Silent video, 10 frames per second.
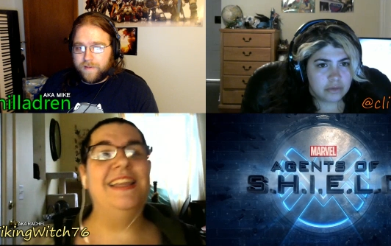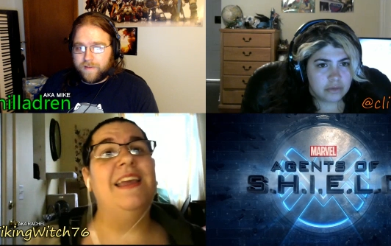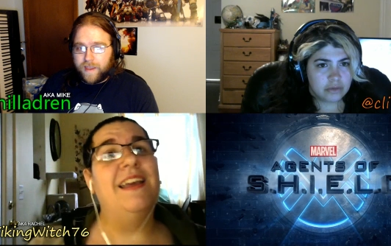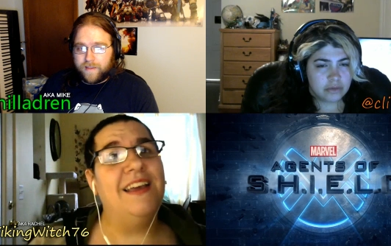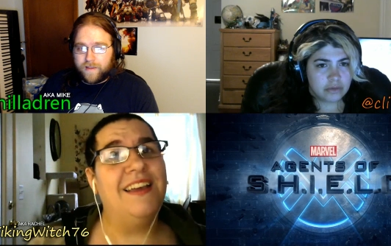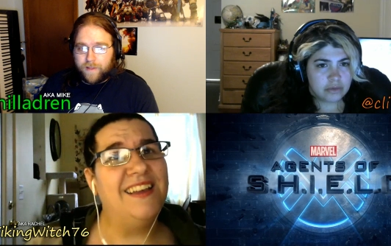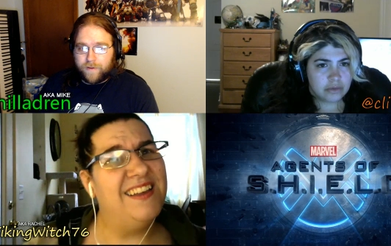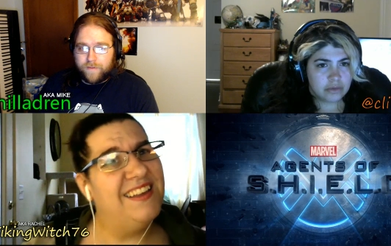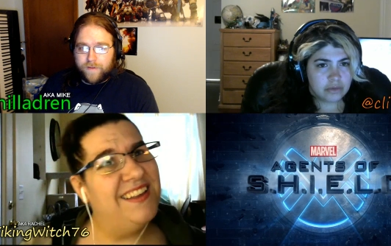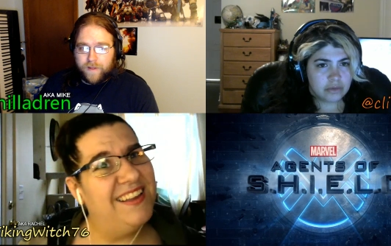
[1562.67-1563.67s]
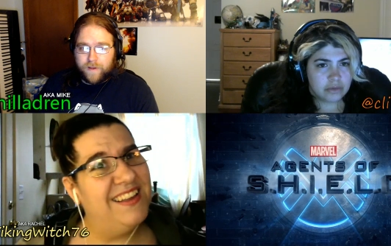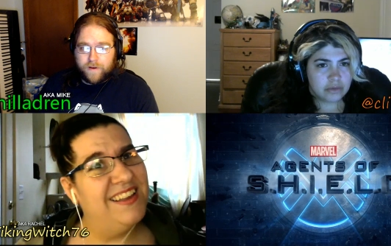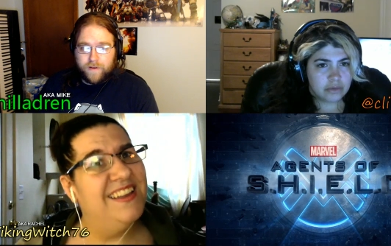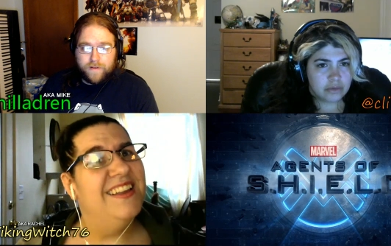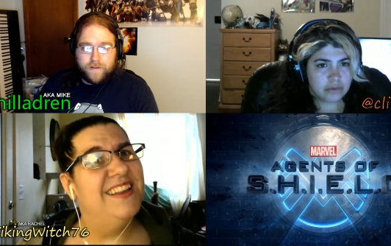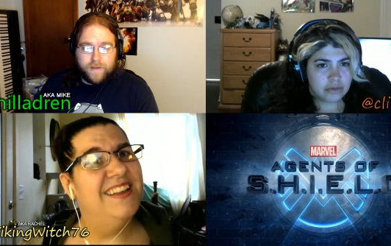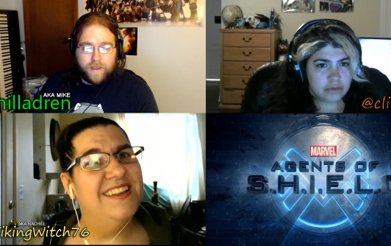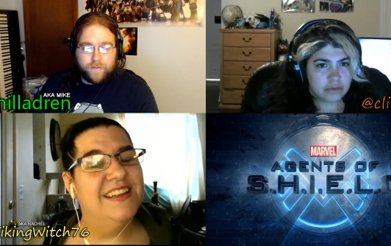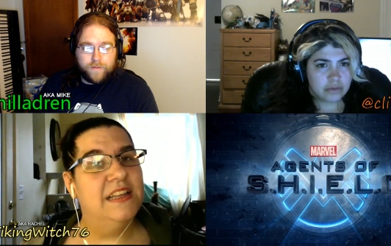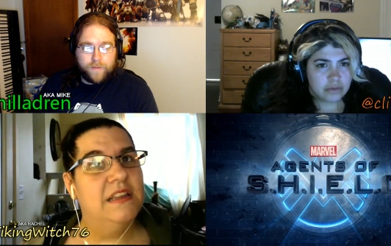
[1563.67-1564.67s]
Speaker 1: can't yeah. tolerate failure,
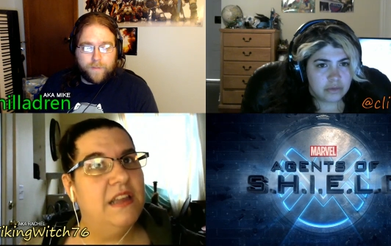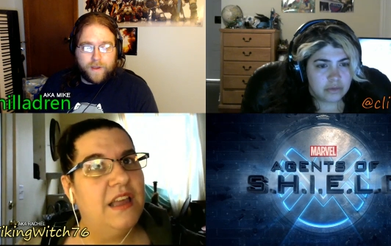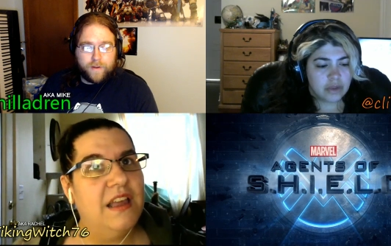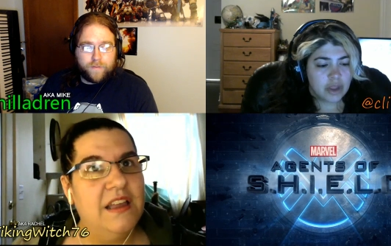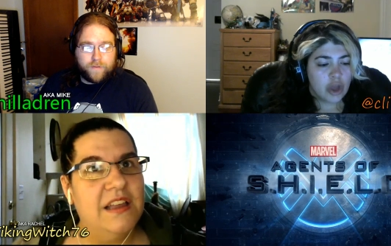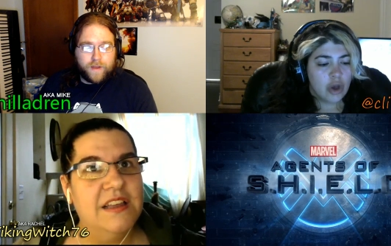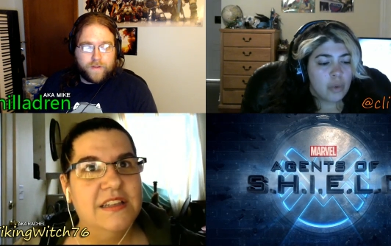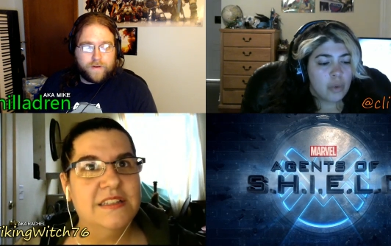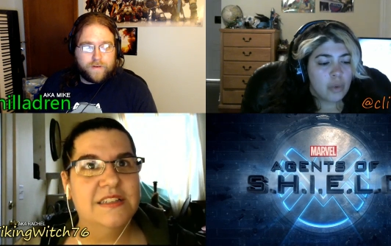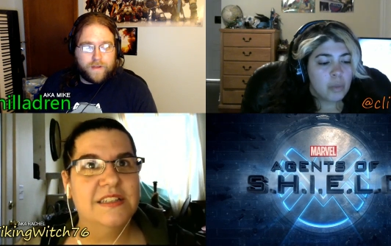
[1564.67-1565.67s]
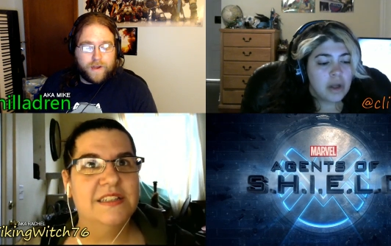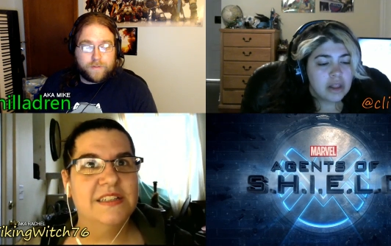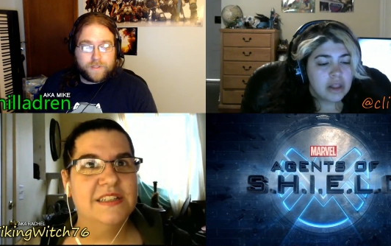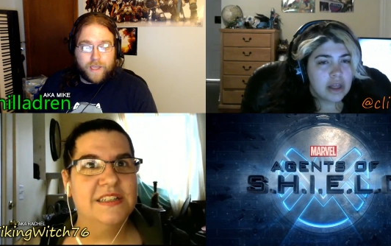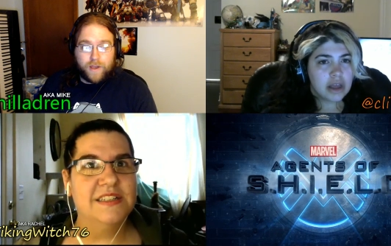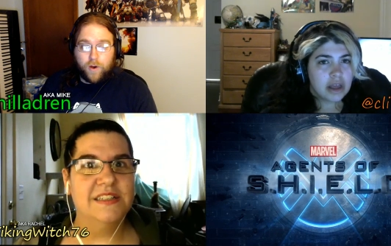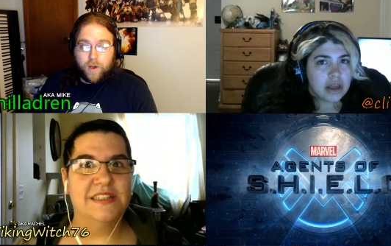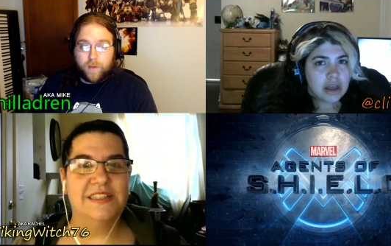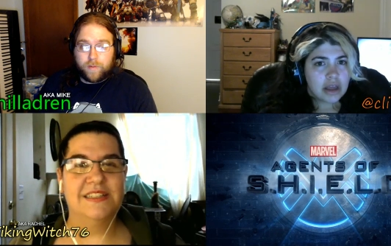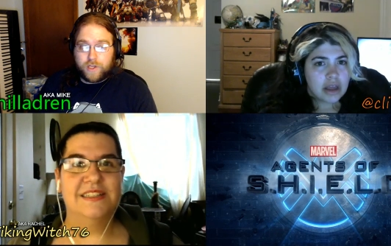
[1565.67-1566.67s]
even from my own father. And I'm just like, oh
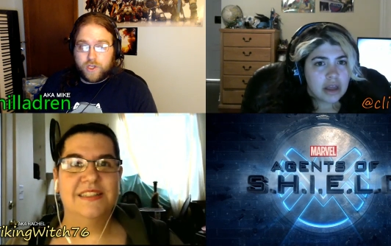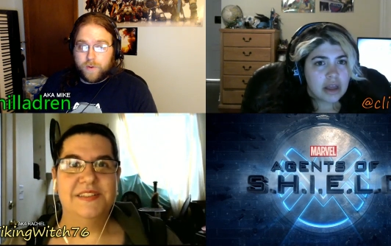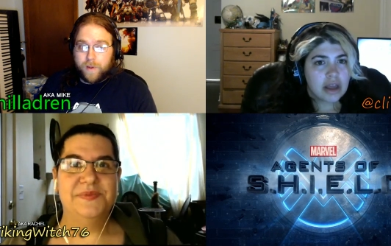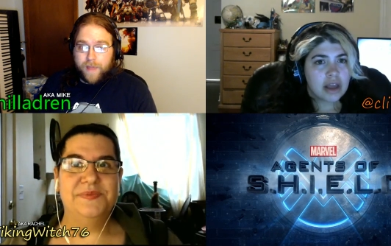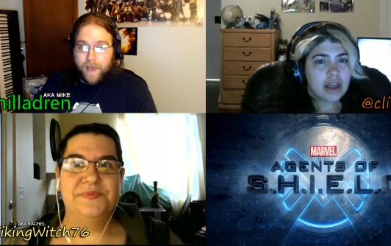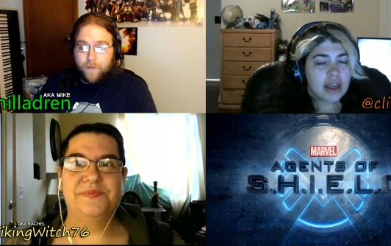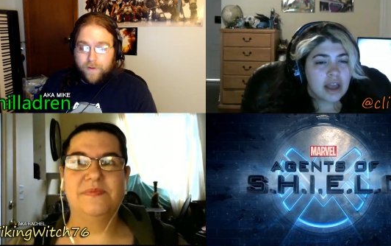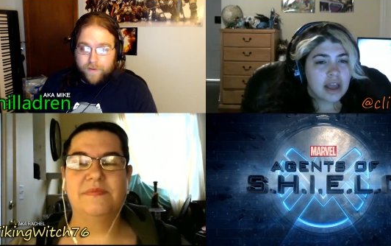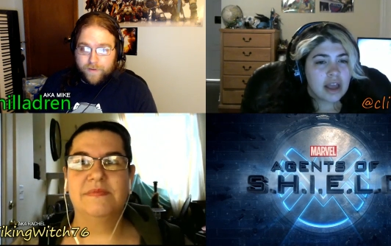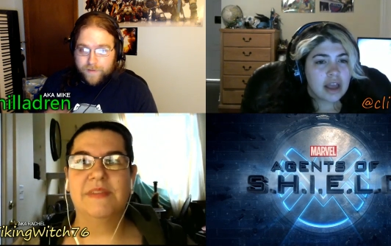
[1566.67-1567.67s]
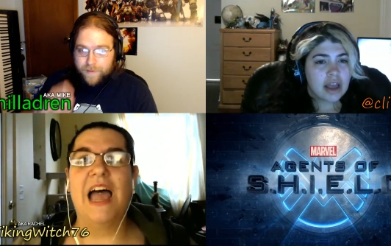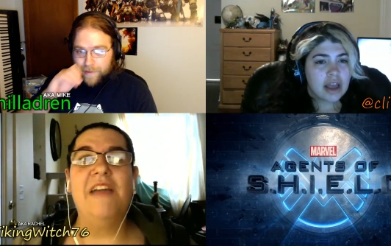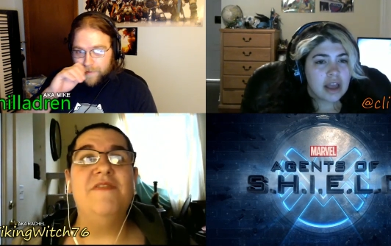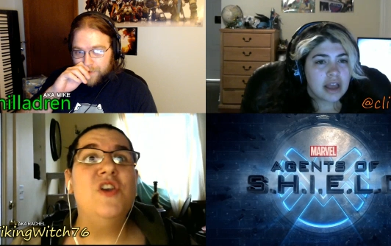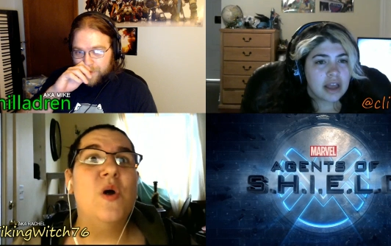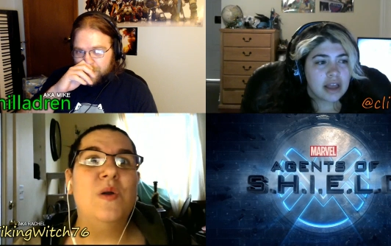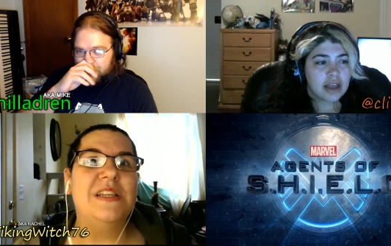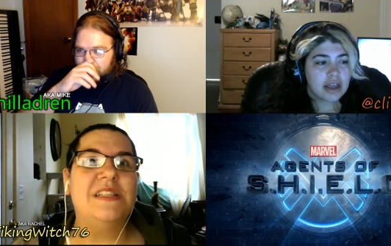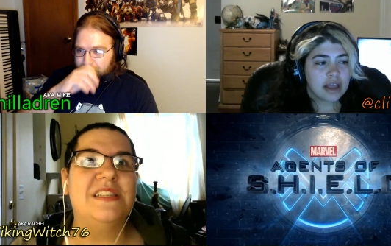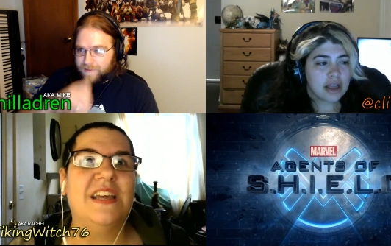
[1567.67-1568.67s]
God, please shoot him now.
Speaker 2: I've
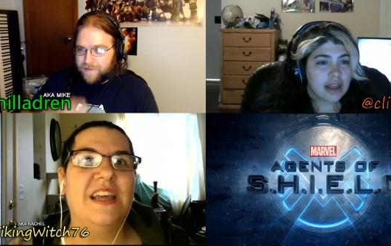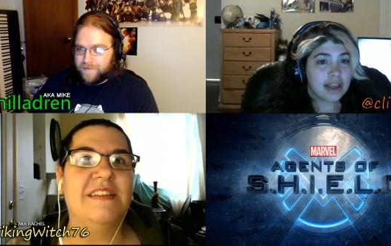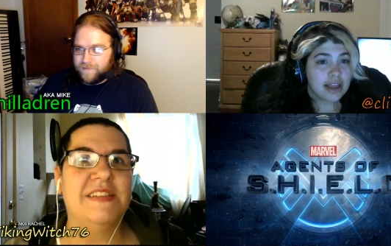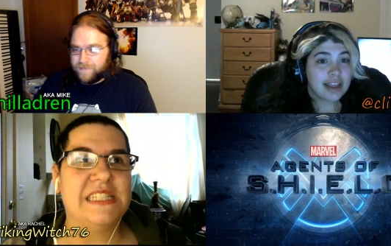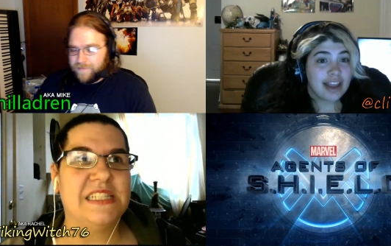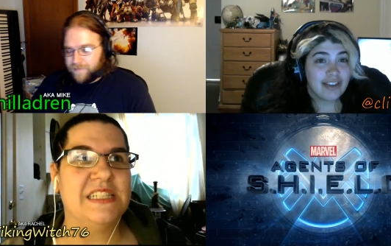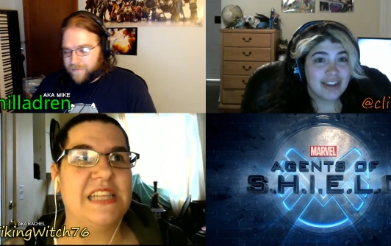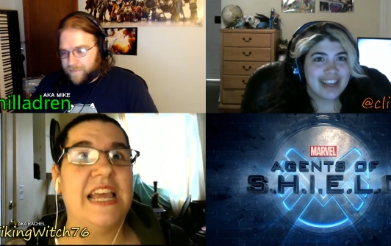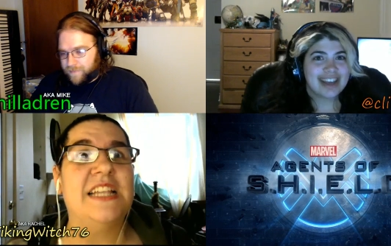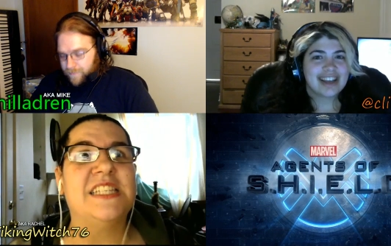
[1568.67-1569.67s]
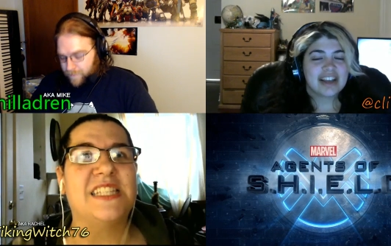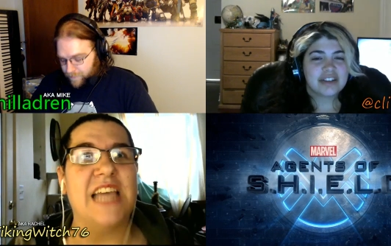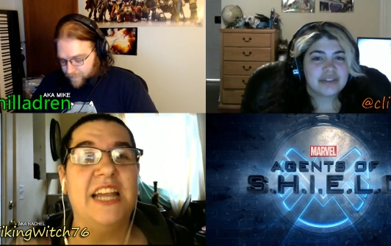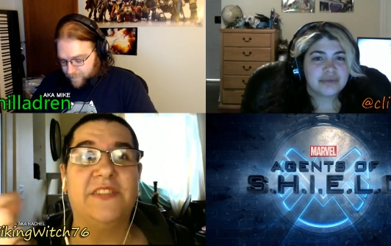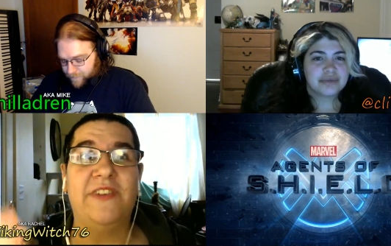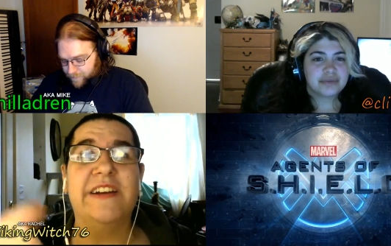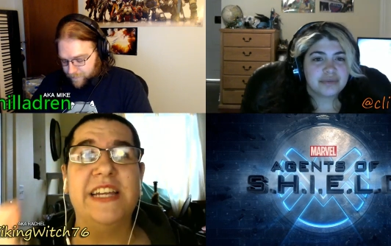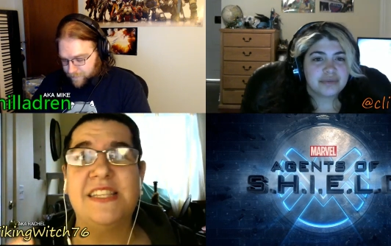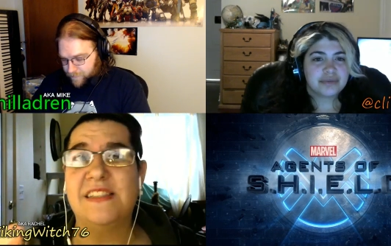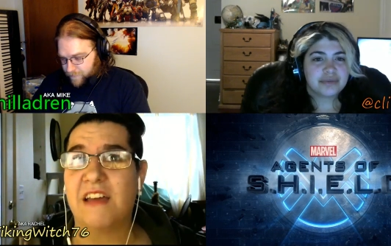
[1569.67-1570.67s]
noticed it. It's yeah, really. It's, it's
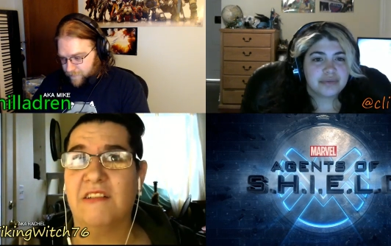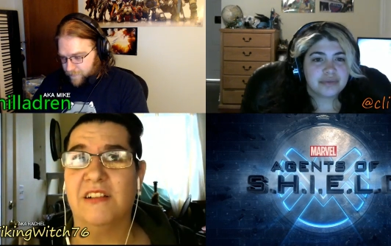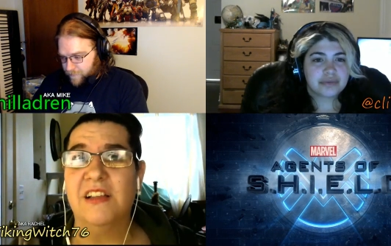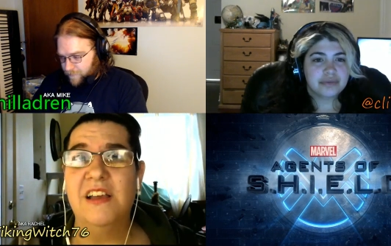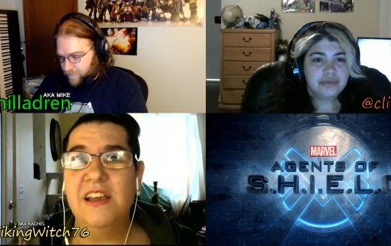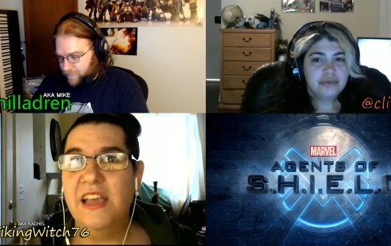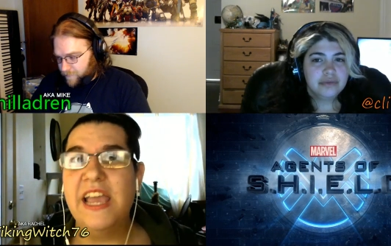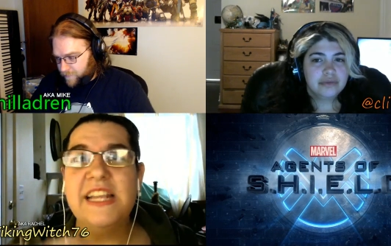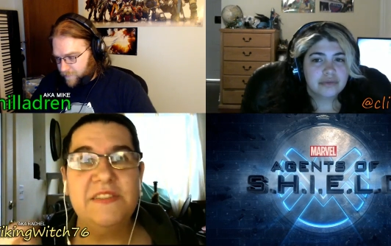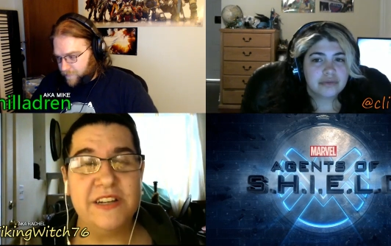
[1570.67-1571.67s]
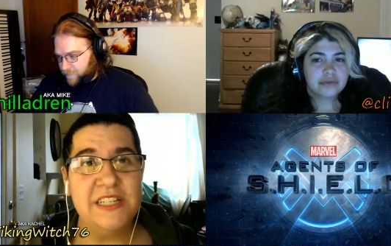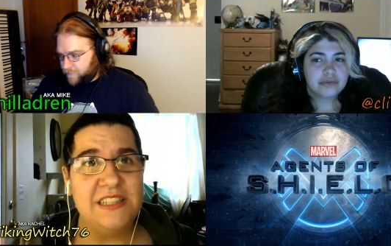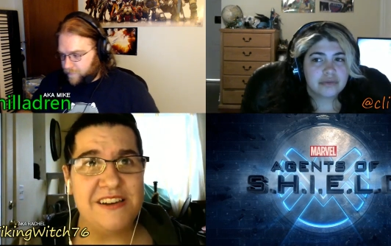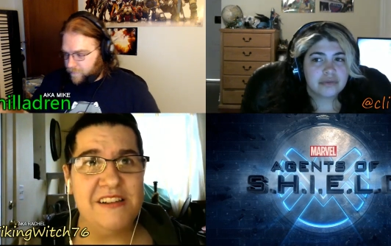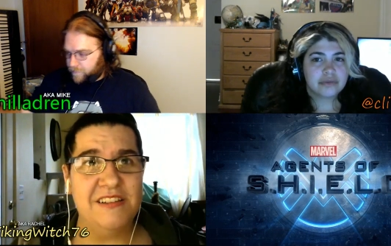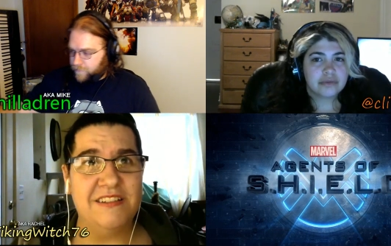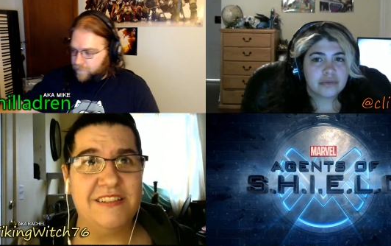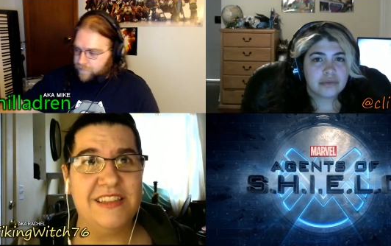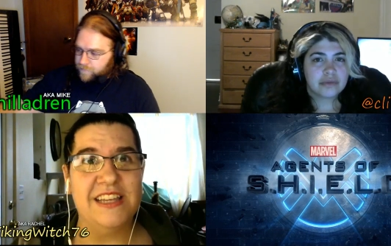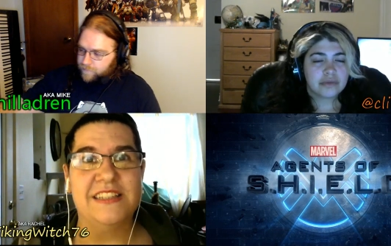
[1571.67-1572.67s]
very subtle it's very subtle
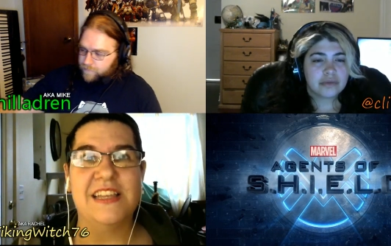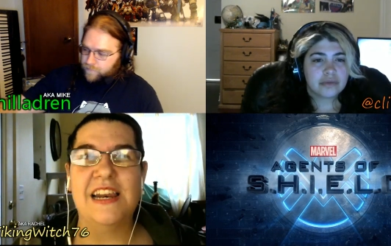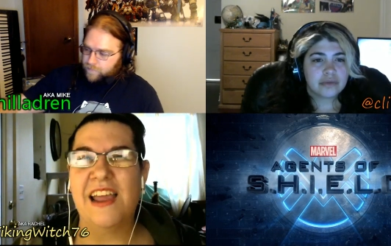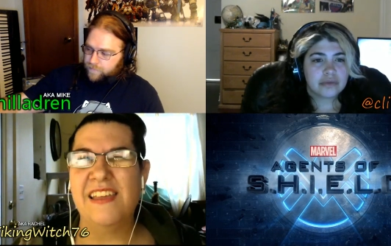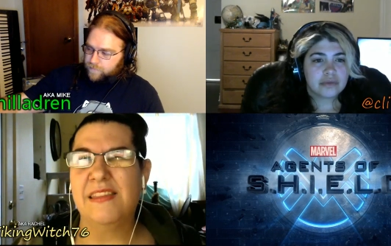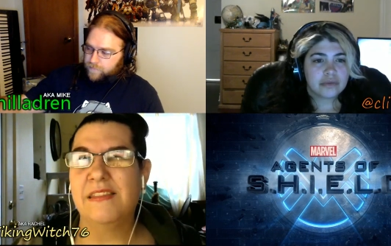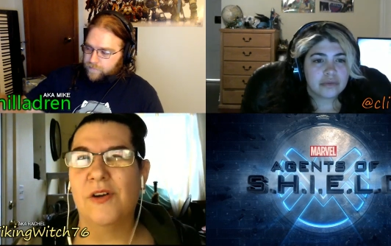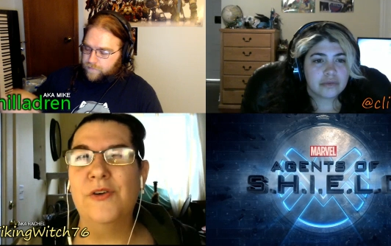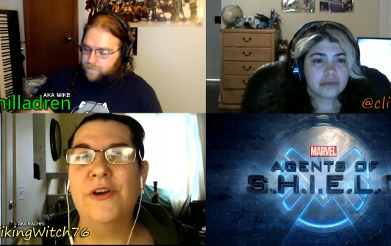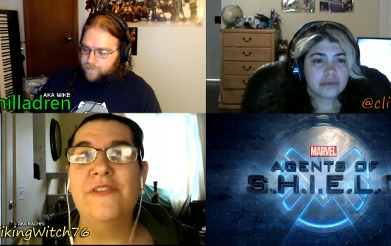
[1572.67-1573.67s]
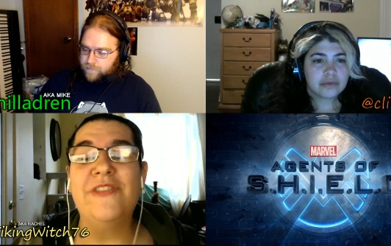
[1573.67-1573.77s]
little things. And I don't know